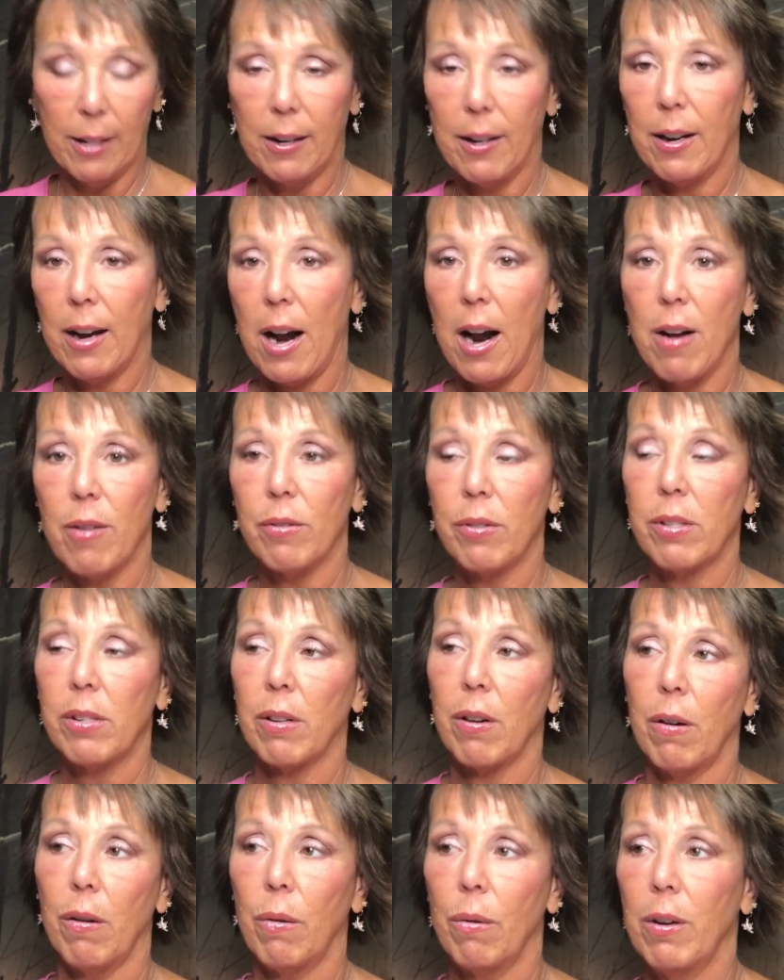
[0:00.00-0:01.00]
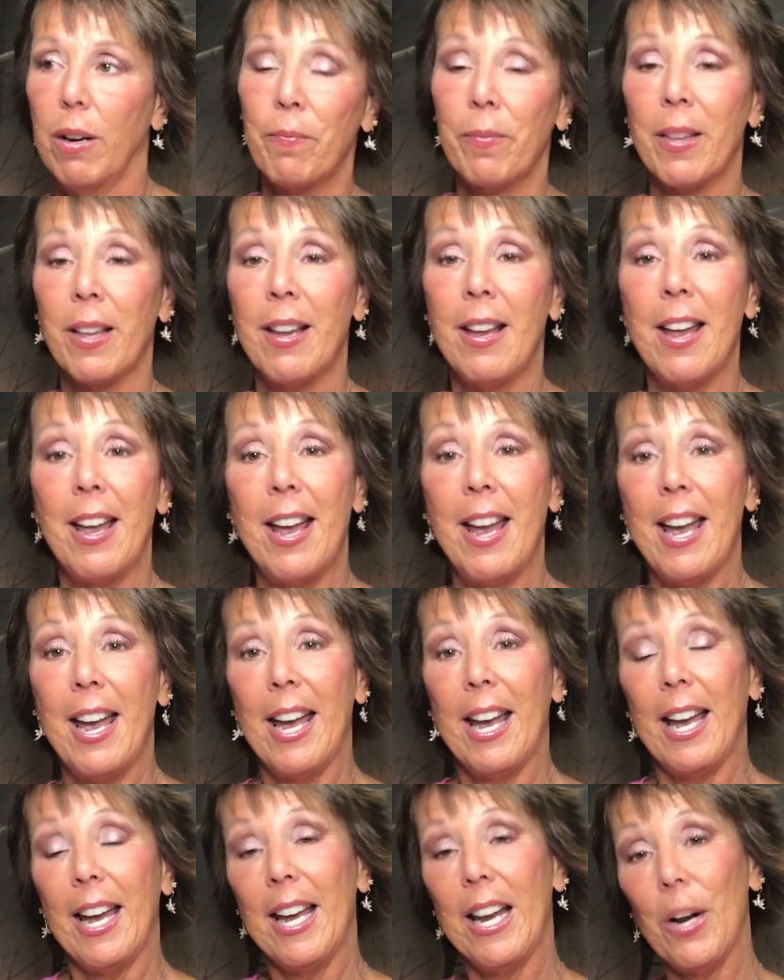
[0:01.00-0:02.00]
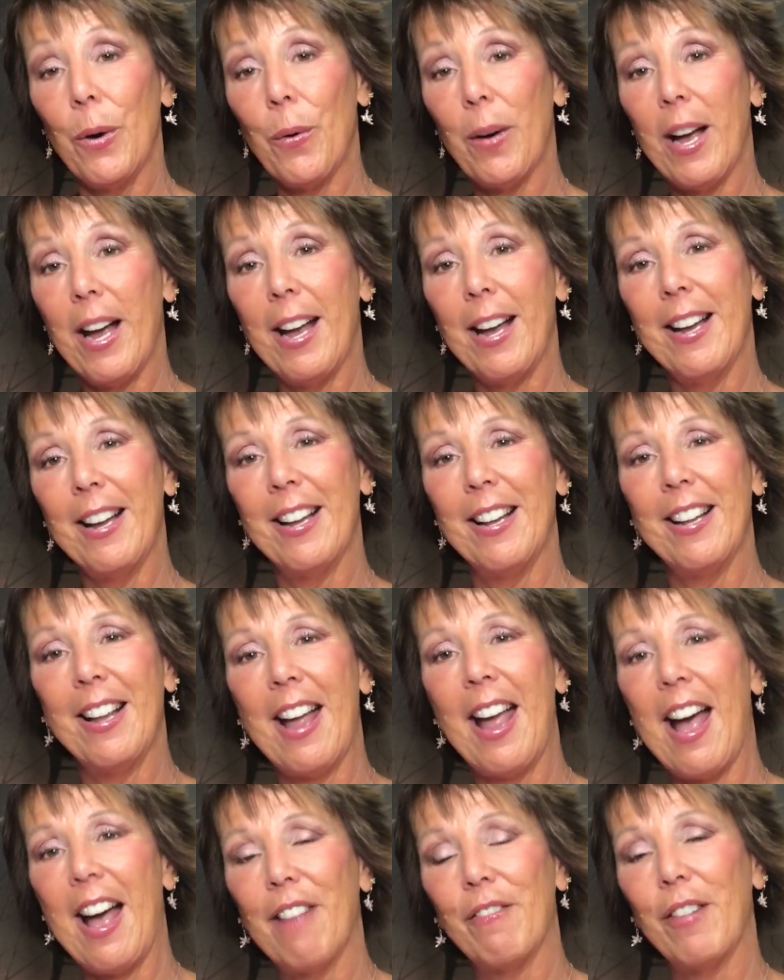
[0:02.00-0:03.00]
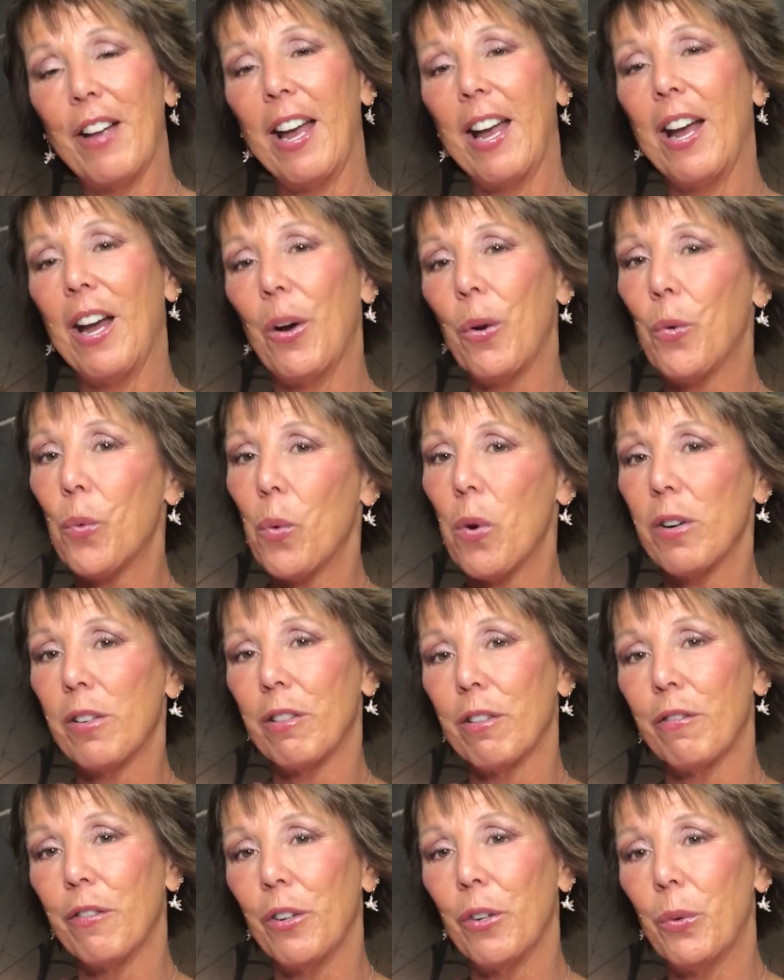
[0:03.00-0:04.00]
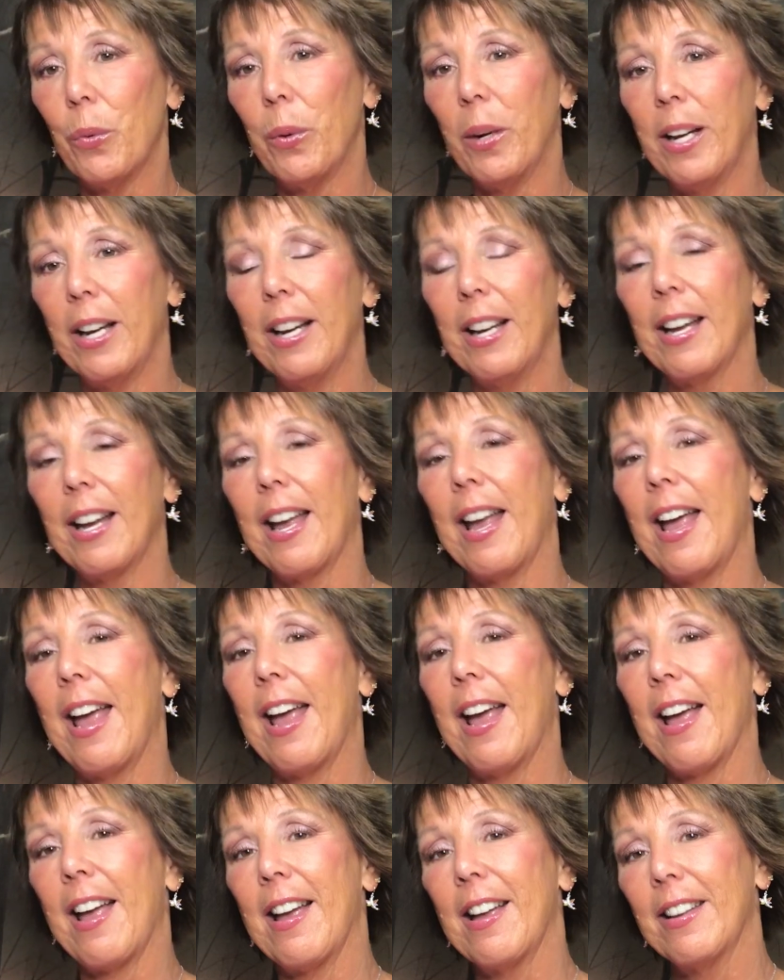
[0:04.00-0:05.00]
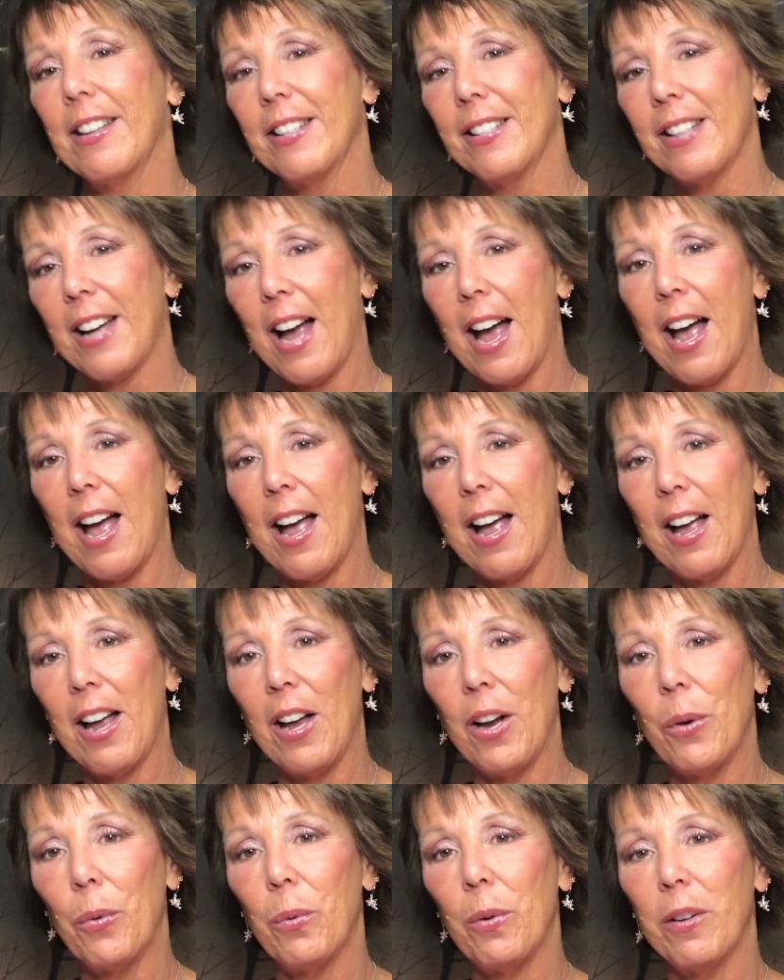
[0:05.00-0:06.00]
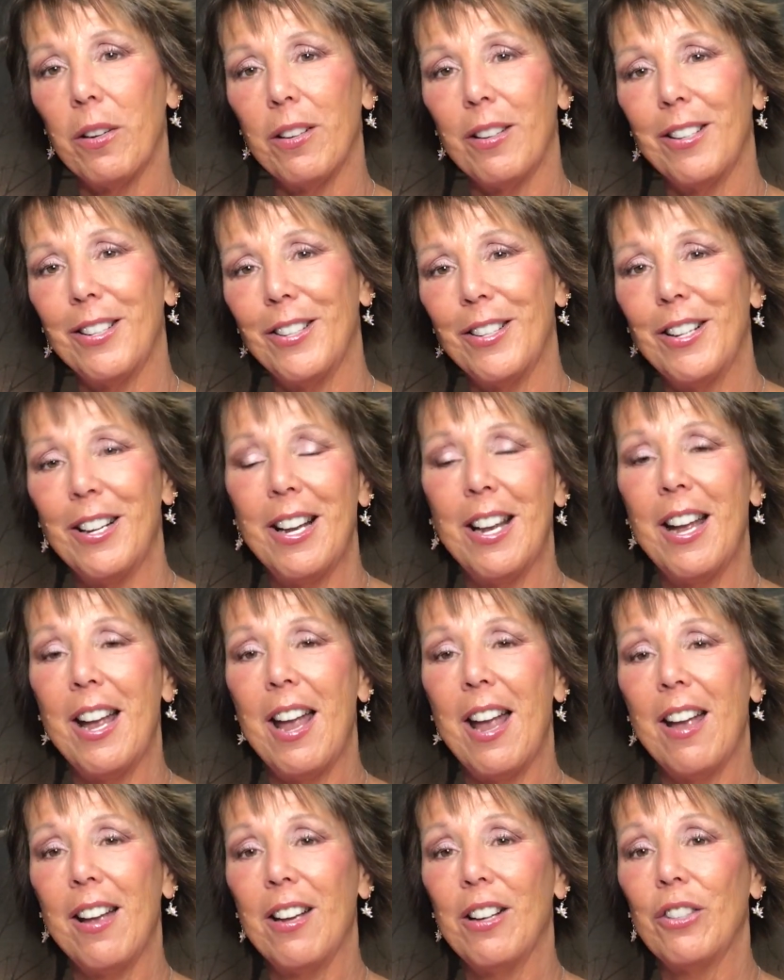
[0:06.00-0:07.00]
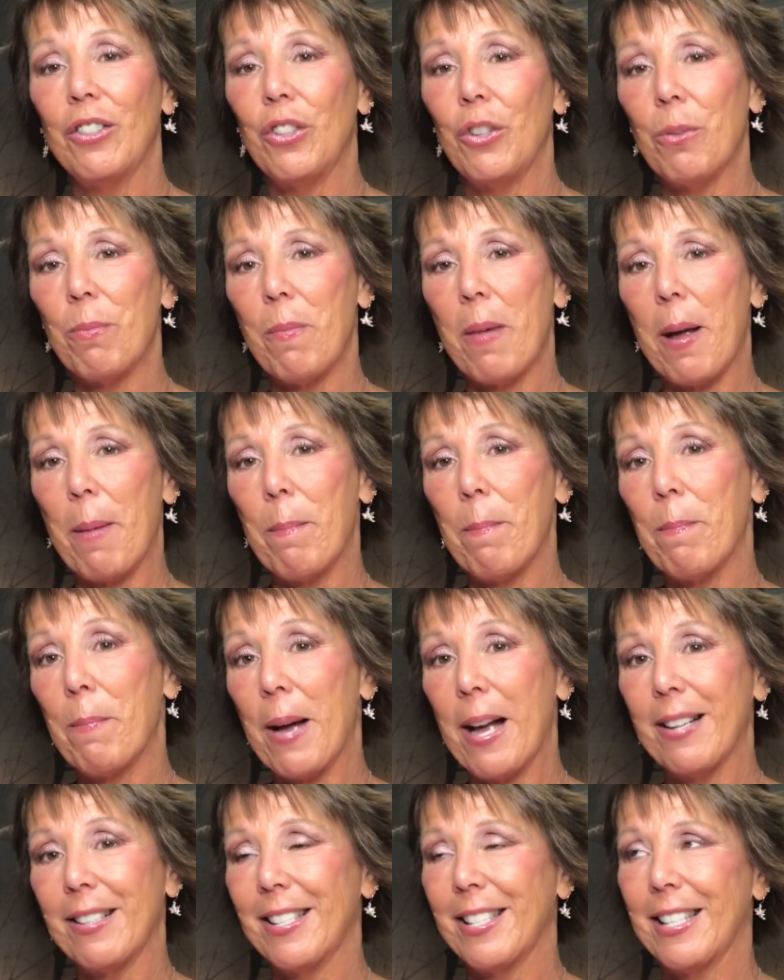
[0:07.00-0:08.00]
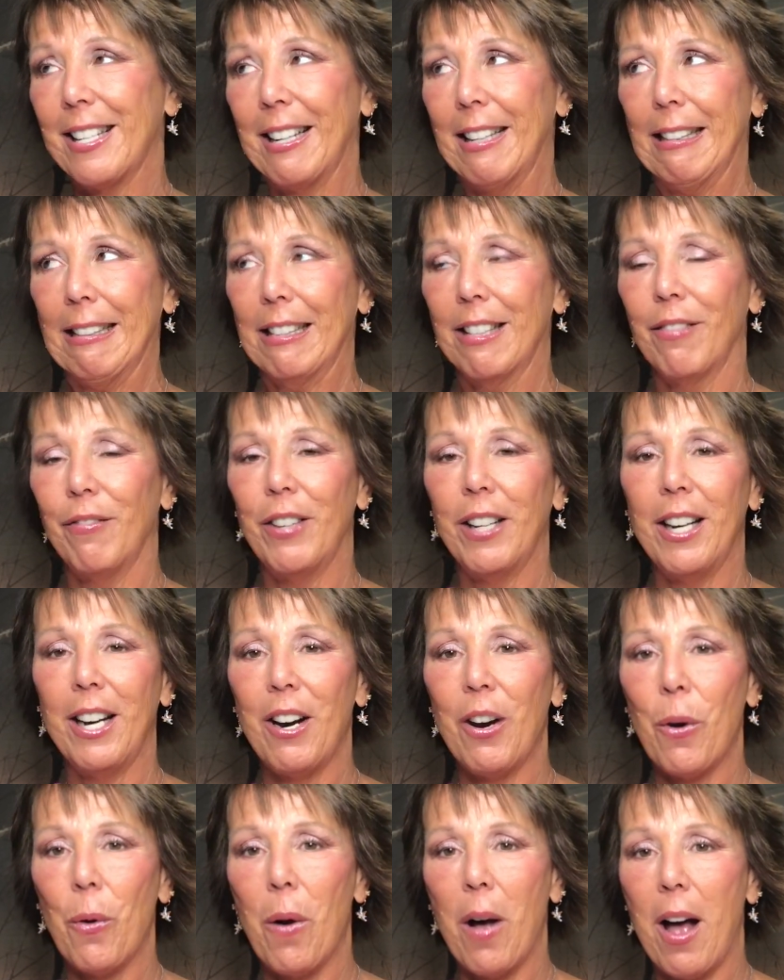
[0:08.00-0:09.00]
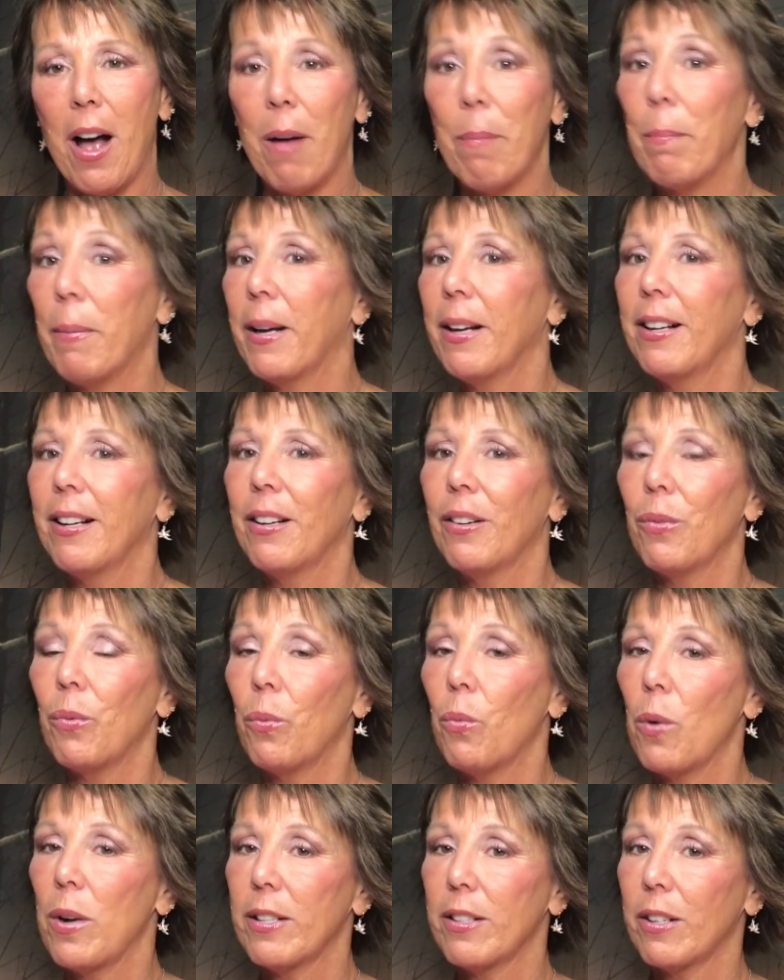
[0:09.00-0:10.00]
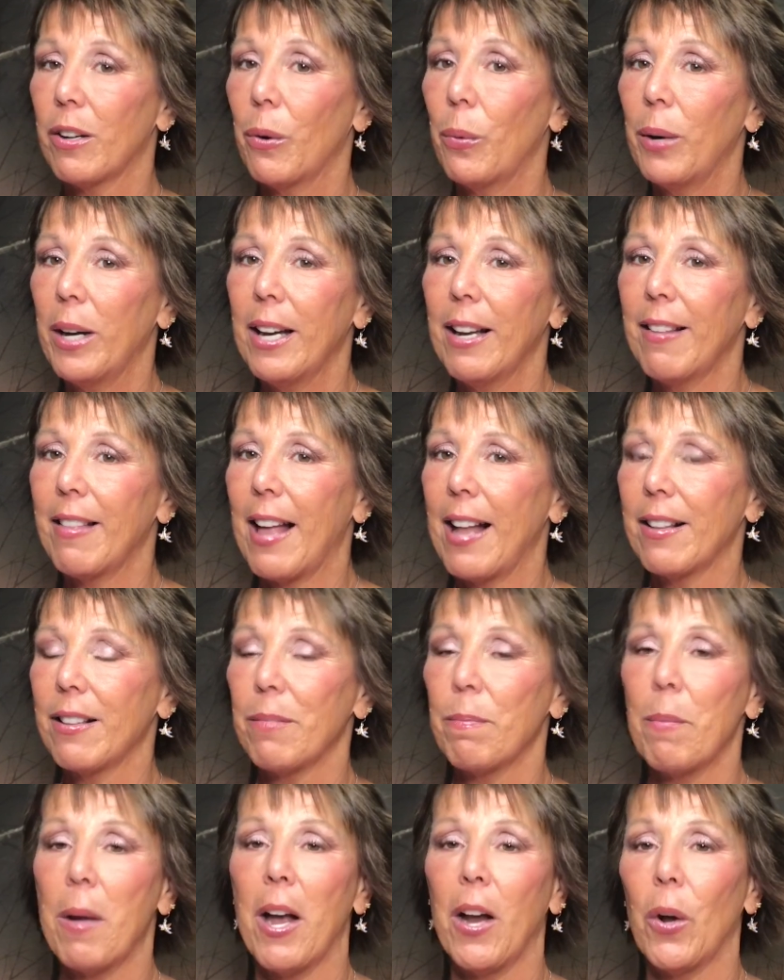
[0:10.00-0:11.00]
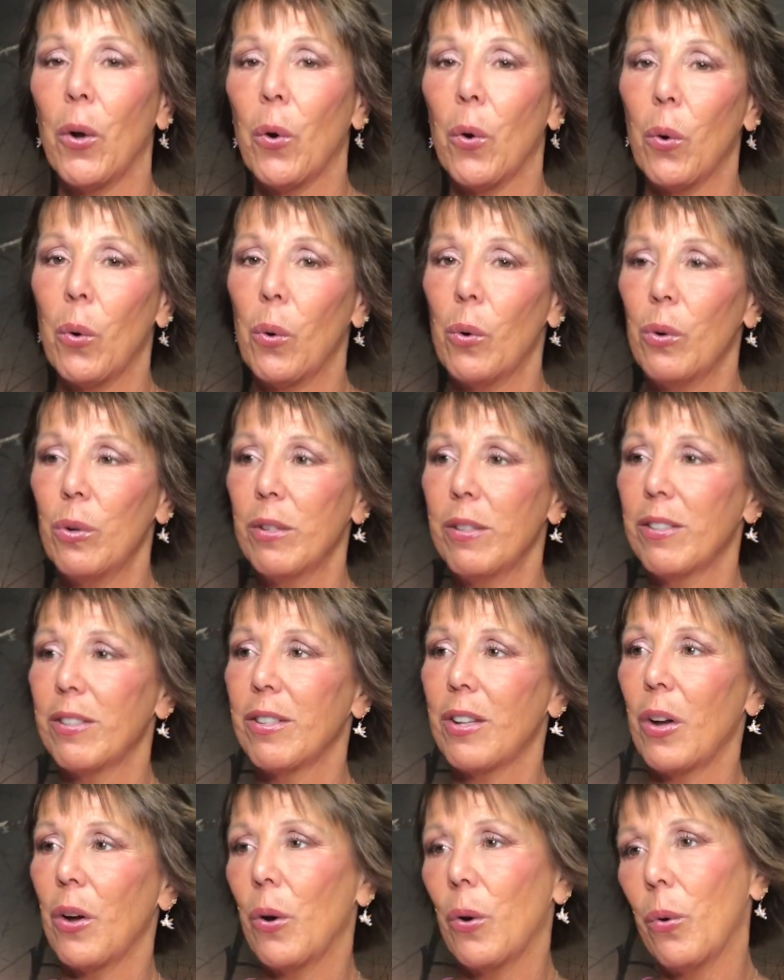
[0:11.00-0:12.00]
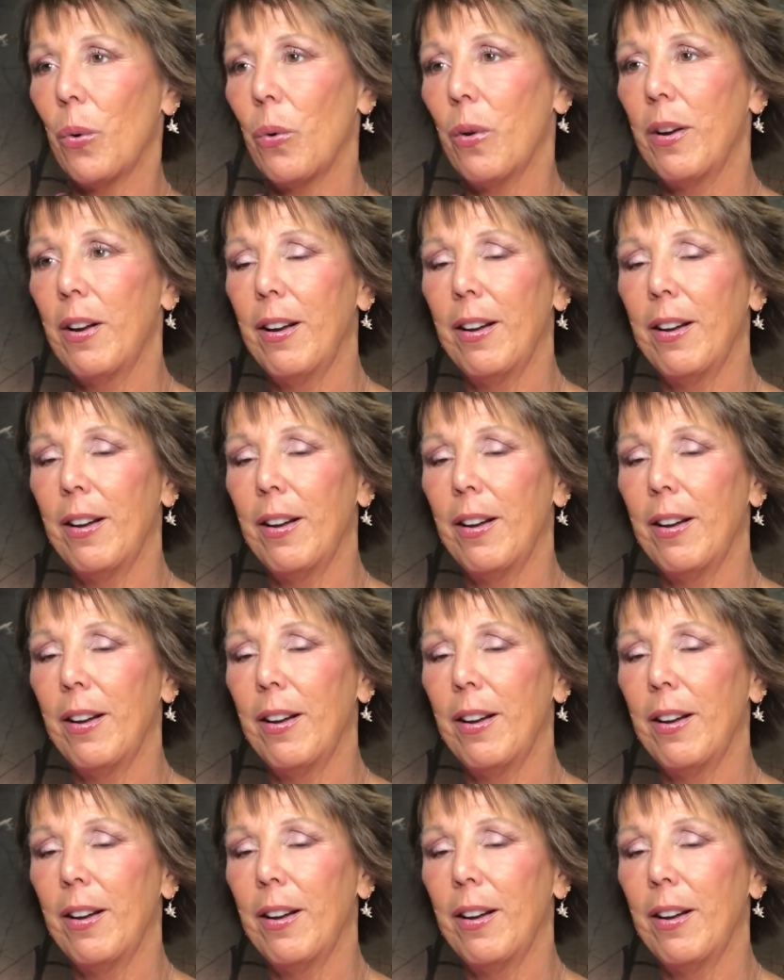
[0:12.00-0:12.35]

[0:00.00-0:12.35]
in and out. So anyway, have a wonderful week, and I will do my best to get a video up once a week. That's my goal. So